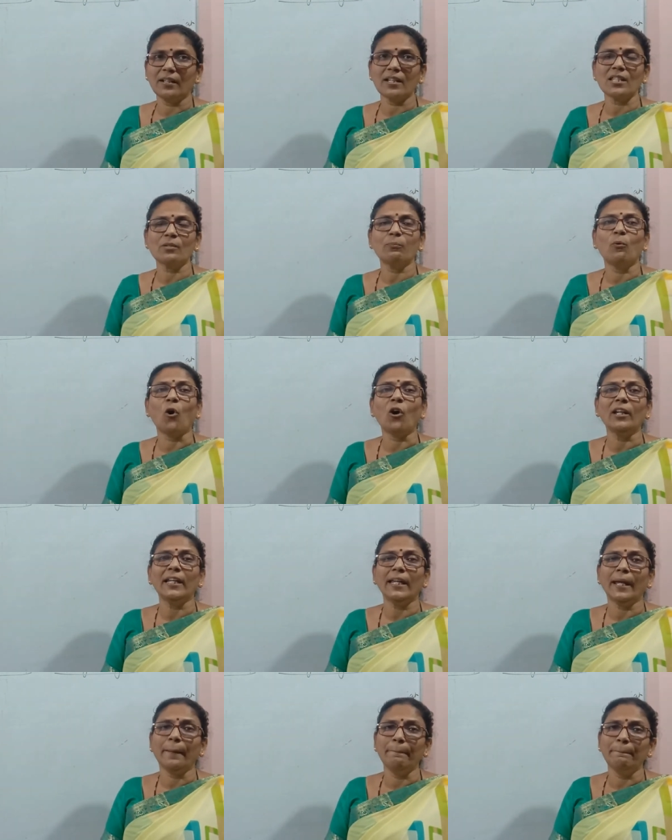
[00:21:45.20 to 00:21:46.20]
that is
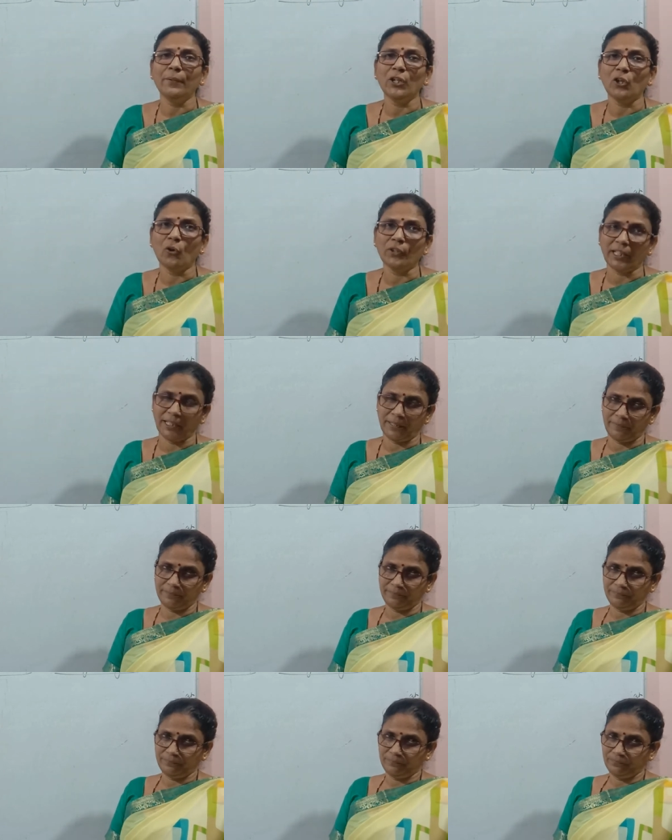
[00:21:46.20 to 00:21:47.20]
polyembryony.
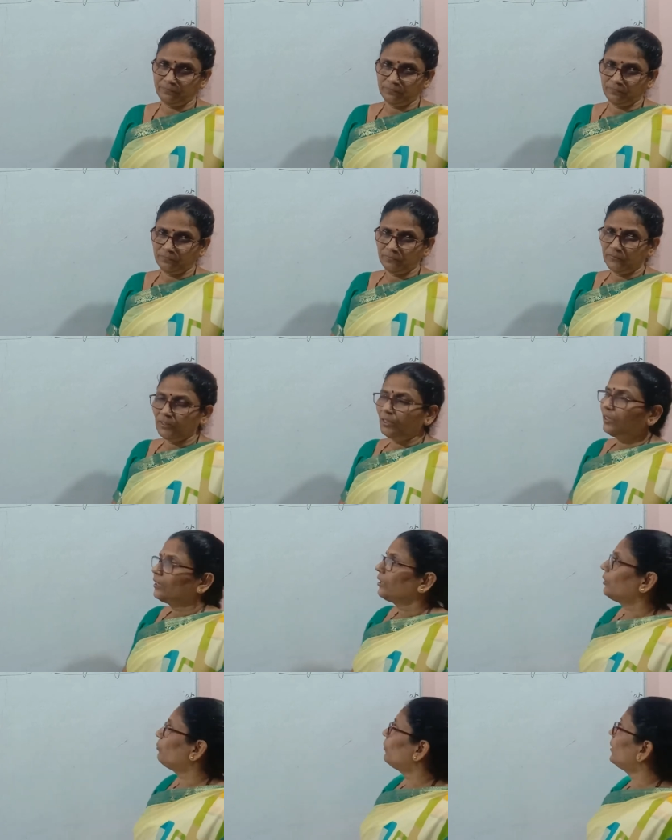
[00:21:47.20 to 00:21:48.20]

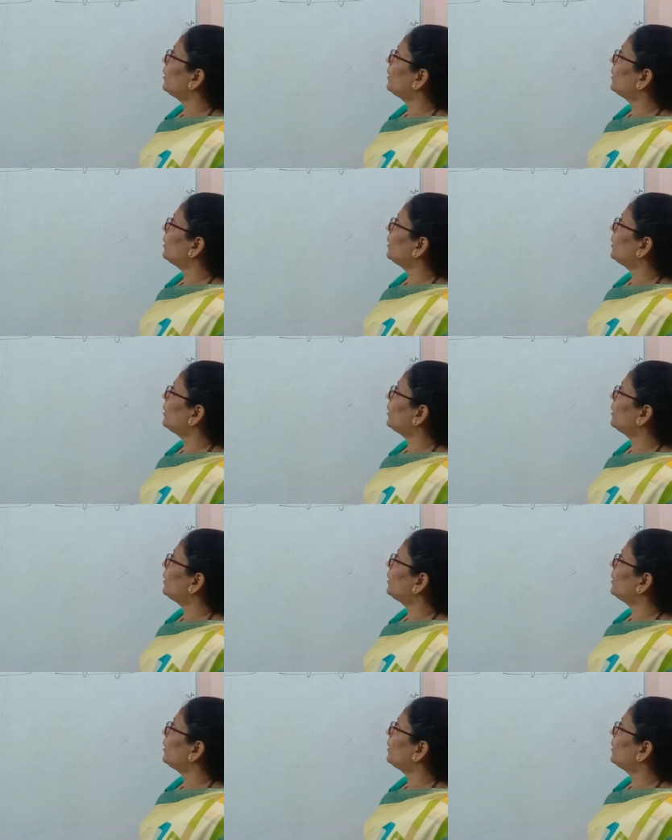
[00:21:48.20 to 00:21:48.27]
The